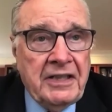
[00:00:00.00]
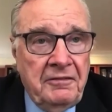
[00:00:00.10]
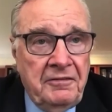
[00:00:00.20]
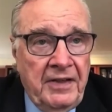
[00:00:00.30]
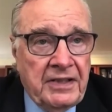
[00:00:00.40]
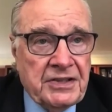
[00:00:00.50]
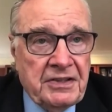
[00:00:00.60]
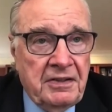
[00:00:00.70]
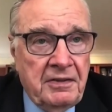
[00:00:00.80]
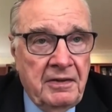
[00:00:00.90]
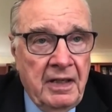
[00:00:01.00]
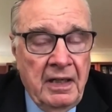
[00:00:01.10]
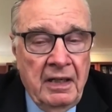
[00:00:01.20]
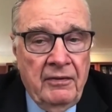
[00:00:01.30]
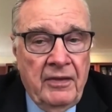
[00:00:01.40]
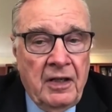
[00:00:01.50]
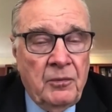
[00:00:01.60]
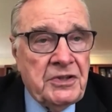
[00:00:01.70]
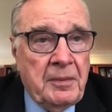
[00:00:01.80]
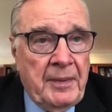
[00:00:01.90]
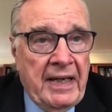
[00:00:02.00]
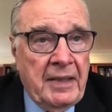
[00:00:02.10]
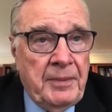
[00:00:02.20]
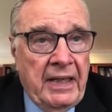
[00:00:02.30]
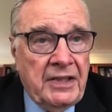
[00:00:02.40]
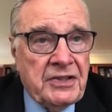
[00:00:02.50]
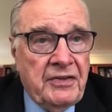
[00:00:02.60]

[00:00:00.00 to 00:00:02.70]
convinced that it was a bad batch.